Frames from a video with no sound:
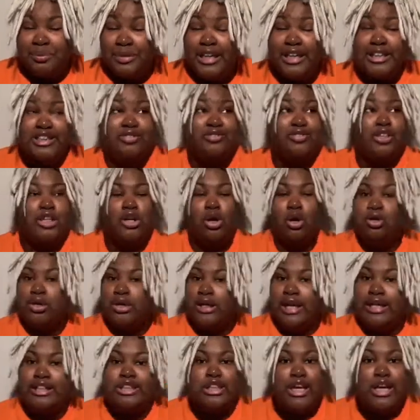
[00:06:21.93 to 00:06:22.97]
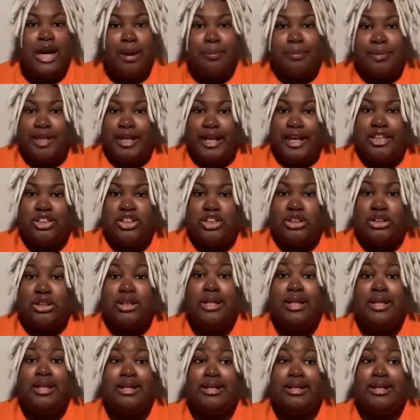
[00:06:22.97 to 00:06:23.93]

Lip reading: because if they don't look at your application,